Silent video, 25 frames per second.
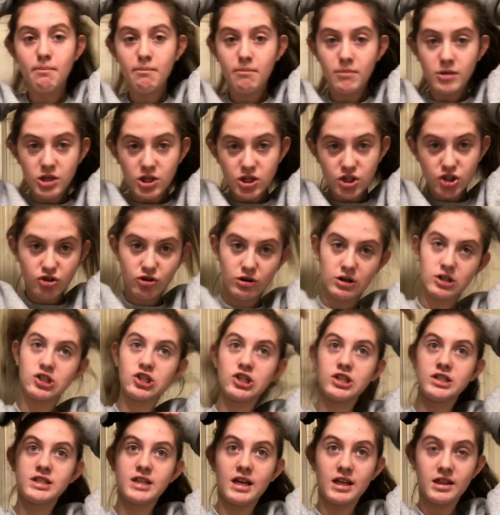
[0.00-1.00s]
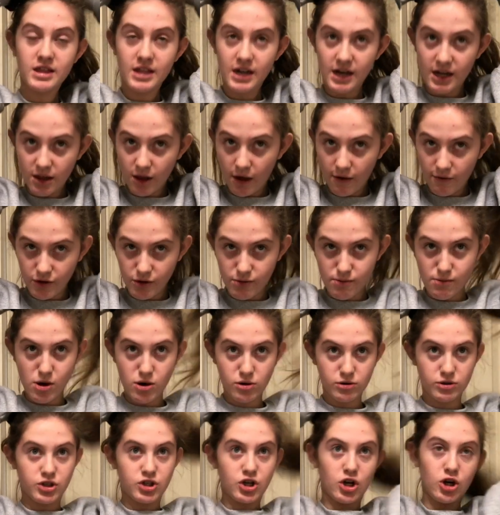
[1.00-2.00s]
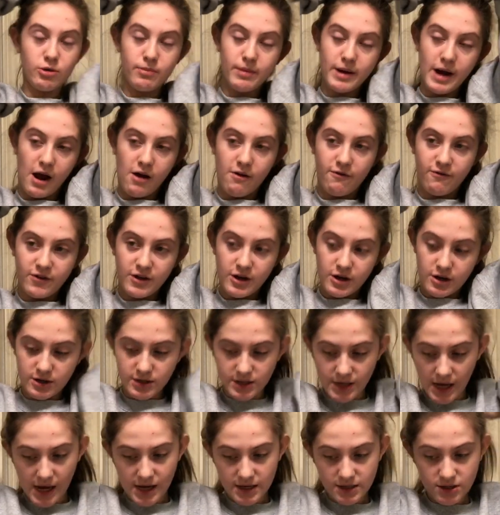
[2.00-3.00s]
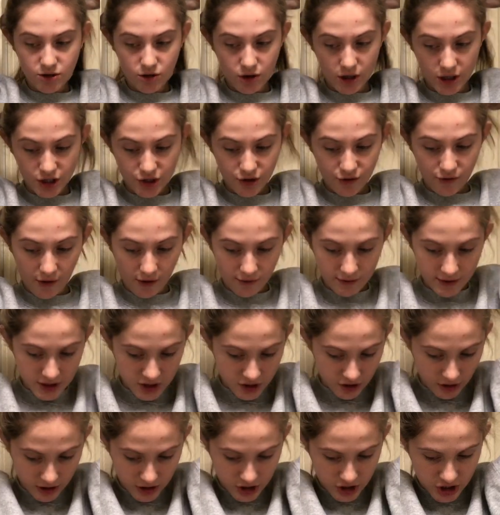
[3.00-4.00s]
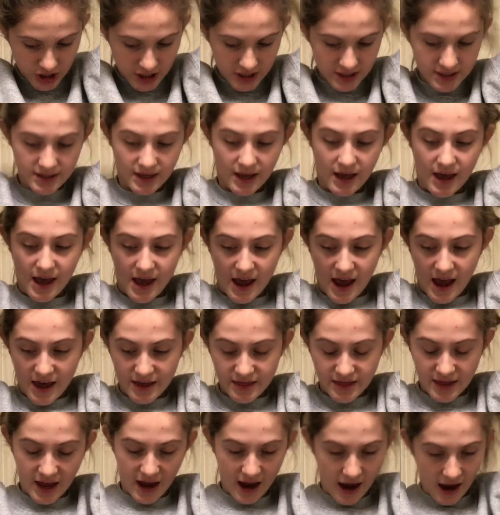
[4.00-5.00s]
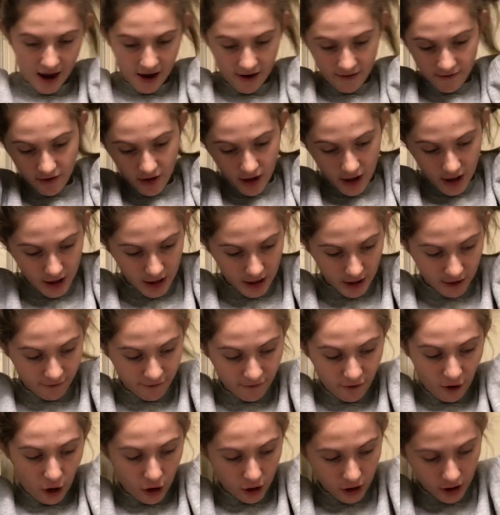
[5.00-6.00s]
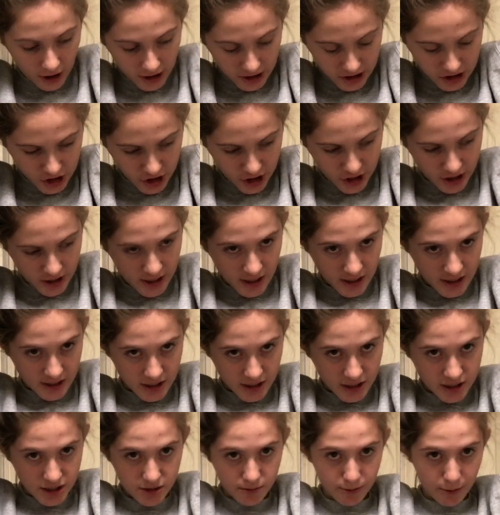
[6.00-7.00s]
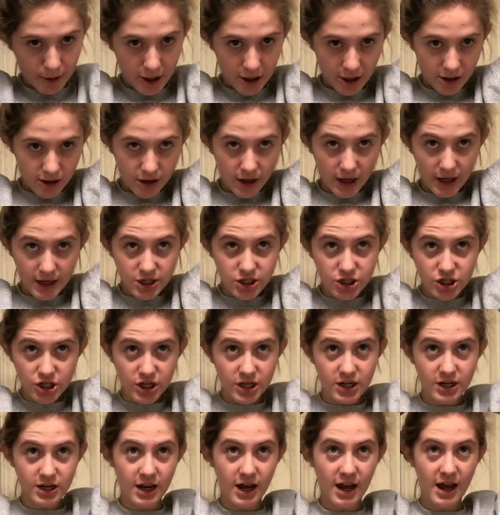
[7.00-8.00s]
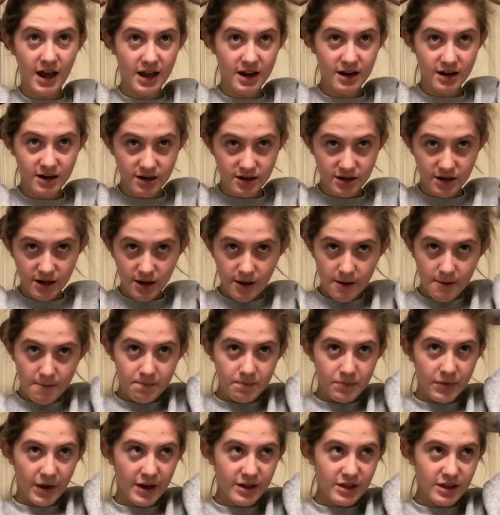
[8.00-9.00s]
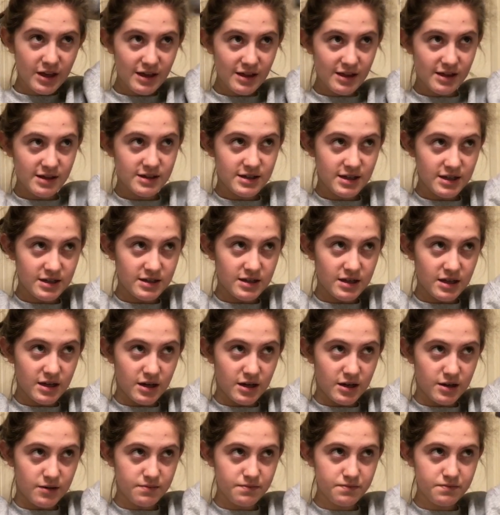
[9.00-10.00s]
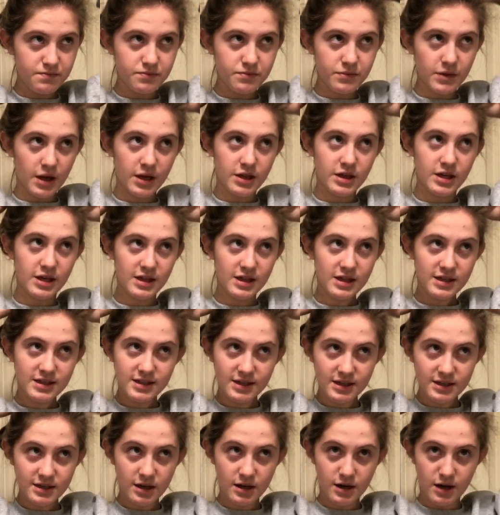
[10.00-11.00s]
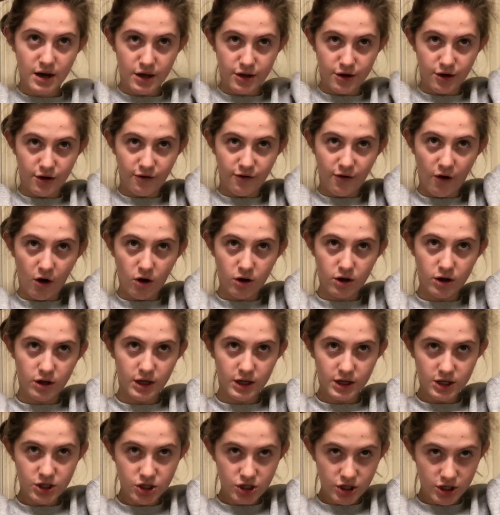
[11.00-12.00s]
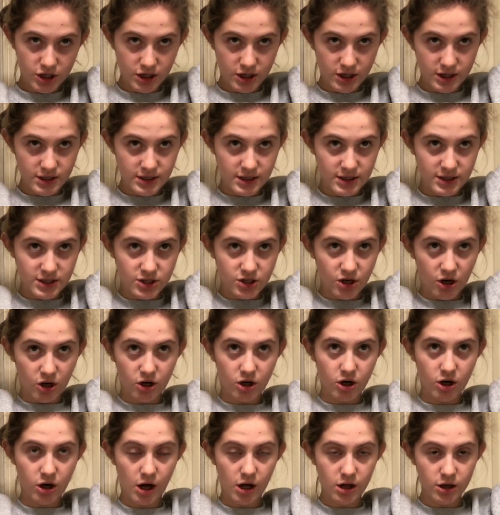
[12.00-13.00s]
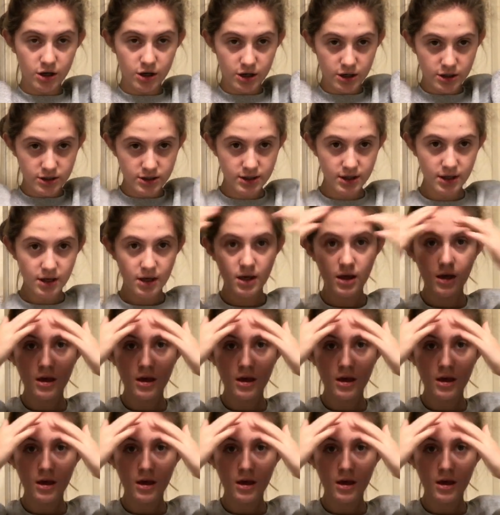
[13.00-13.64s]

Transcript: The scrunchie set that I love the most, Urban Outfitters has crushed velvet scrunchies, and they have like a fall collection and a spring collection, and I think this is another fall collection because it's darker colors.